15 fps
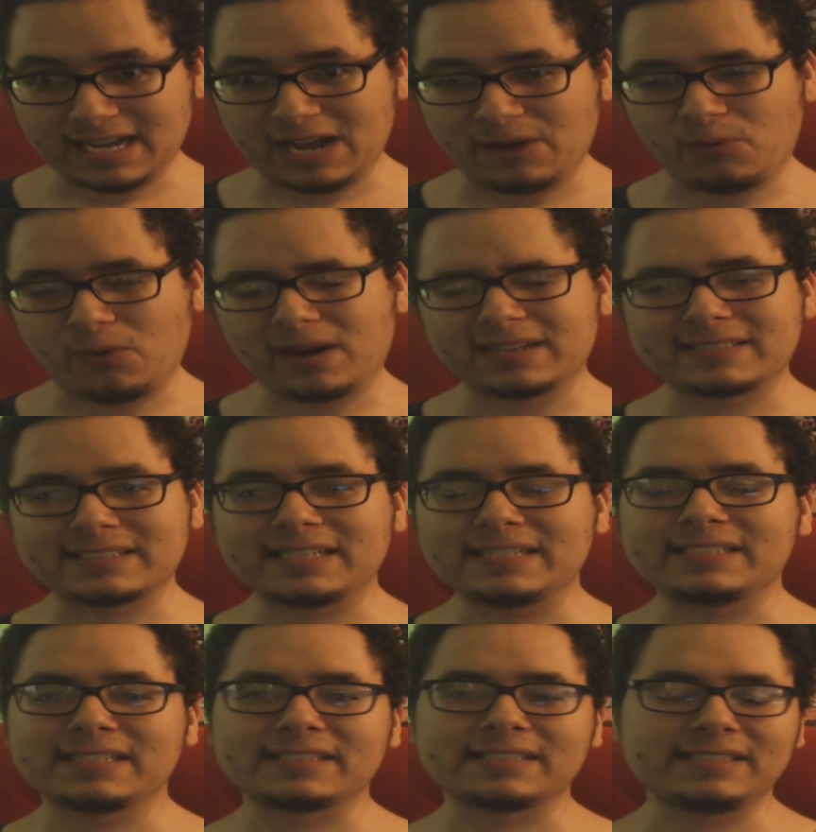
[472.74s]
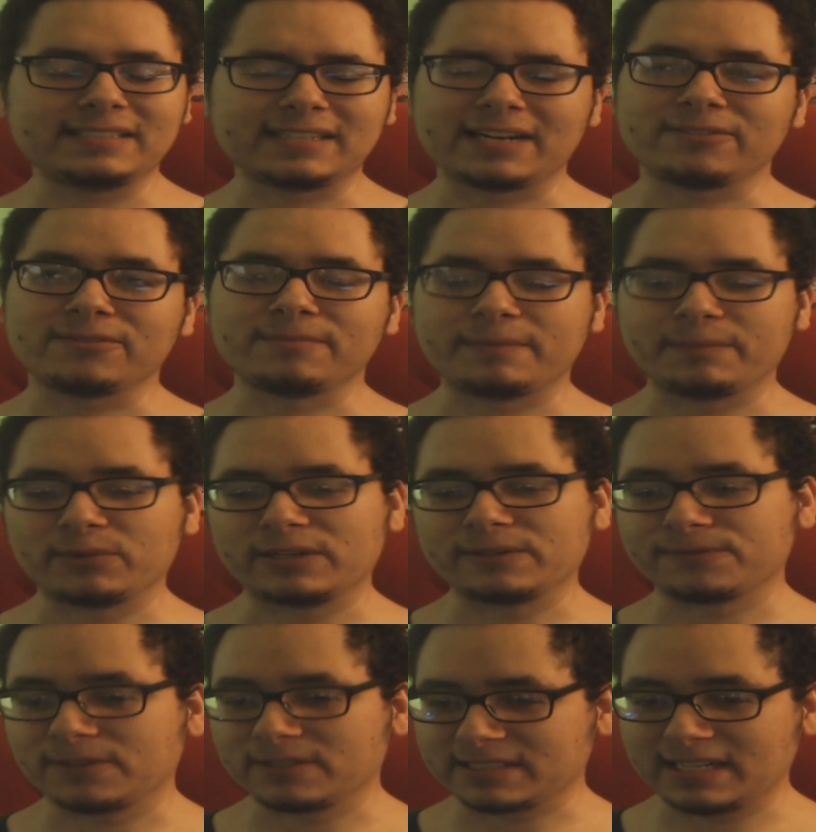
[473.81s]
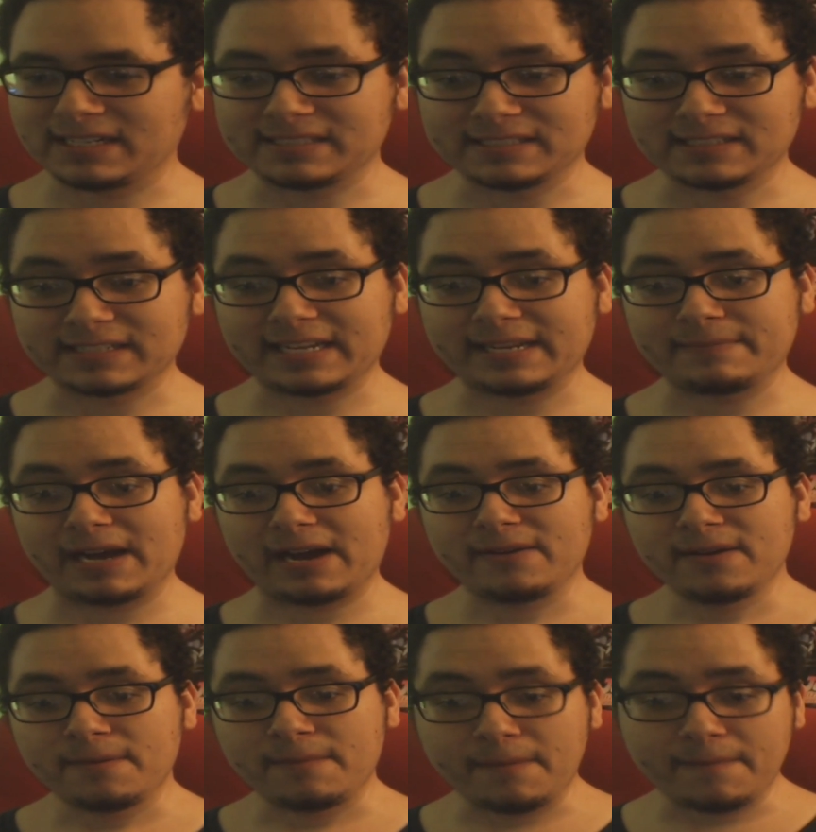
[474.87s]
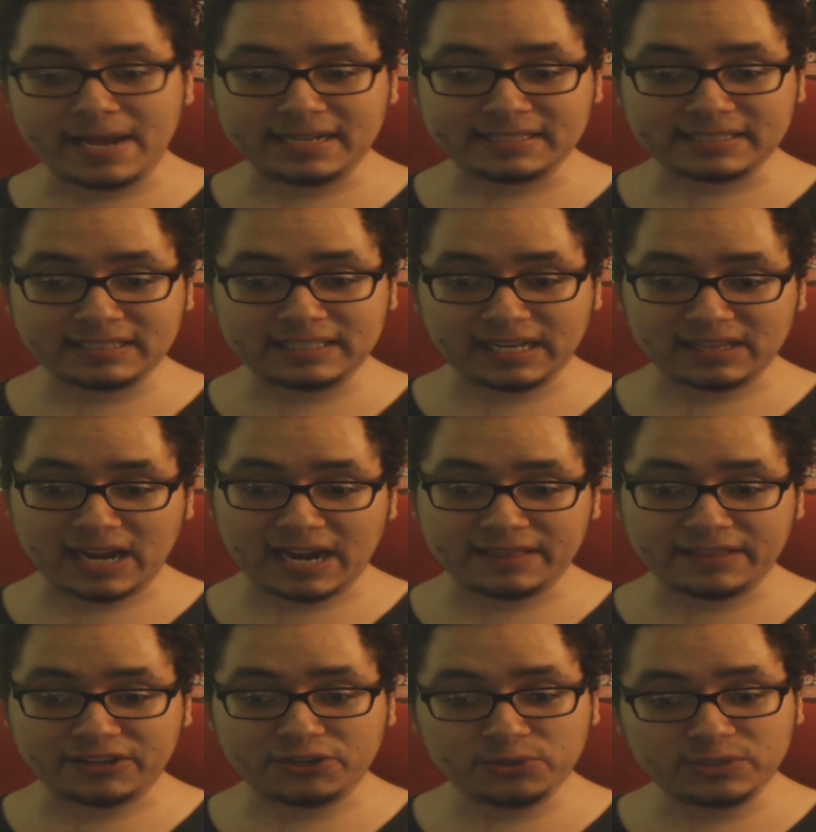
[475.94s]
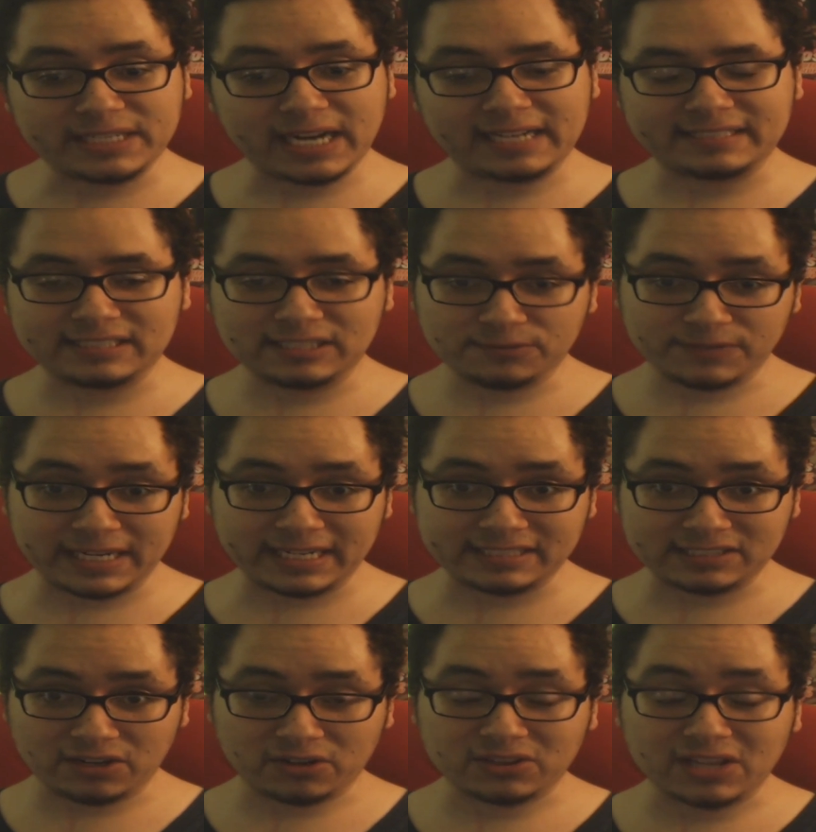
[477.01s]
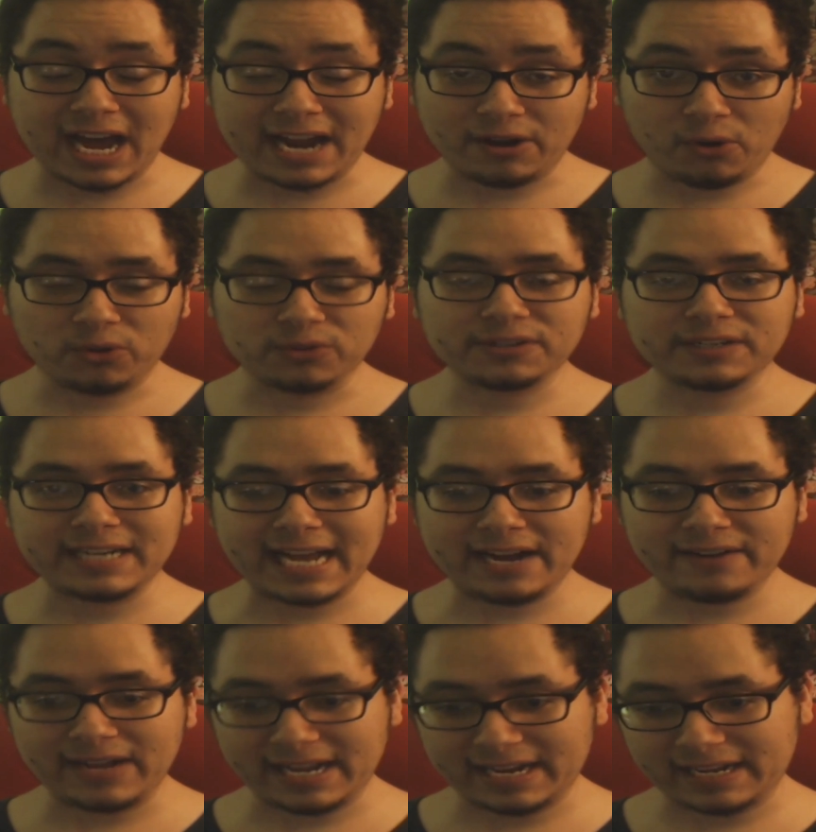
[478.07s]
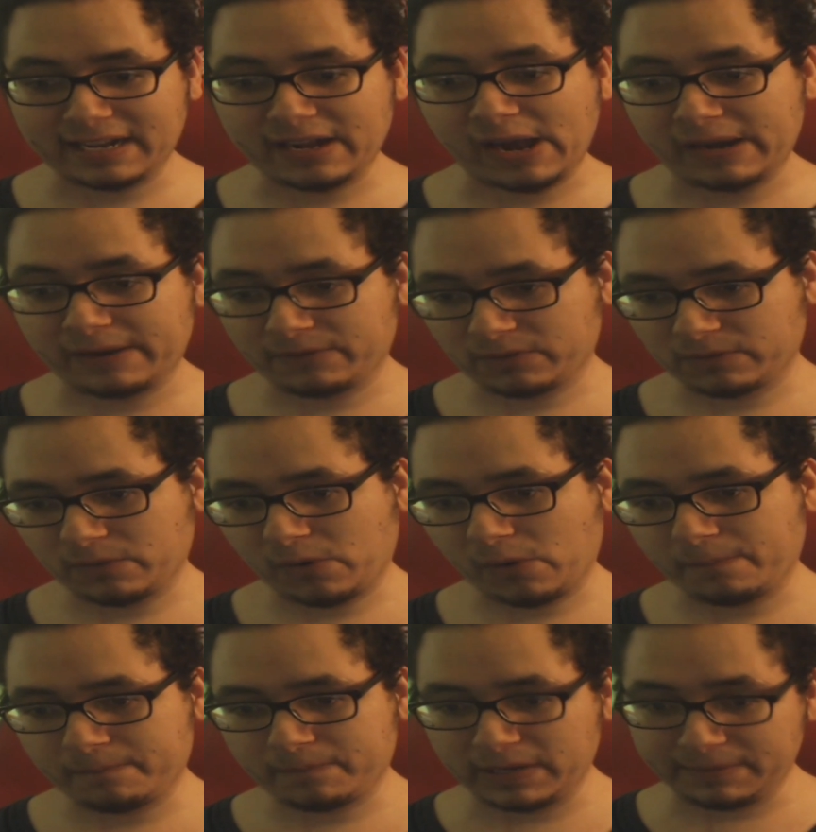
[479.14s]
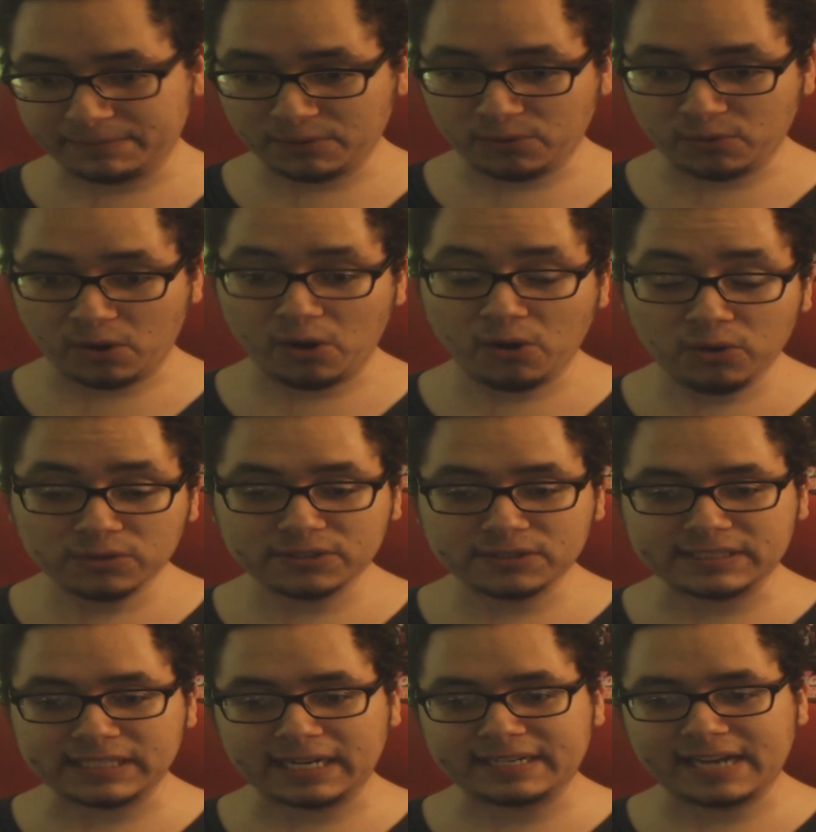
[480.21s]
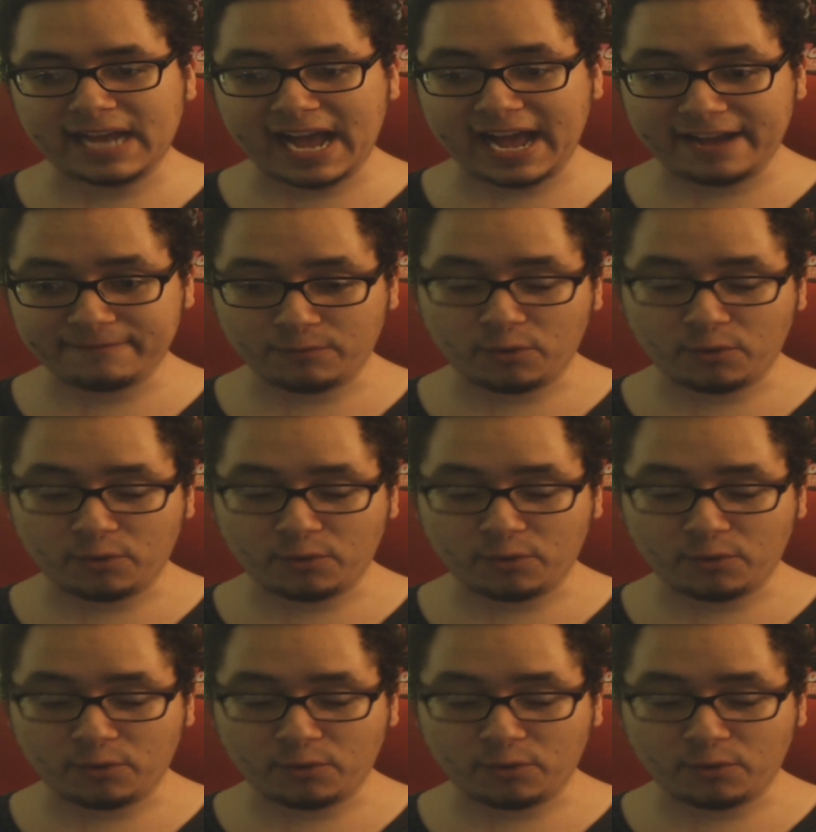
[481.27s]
I want to say 60s. I don't remember when the first Godzilla came out. But basically, a lot of the huge Godzilla fans are a lot older now, and people who are older tend to have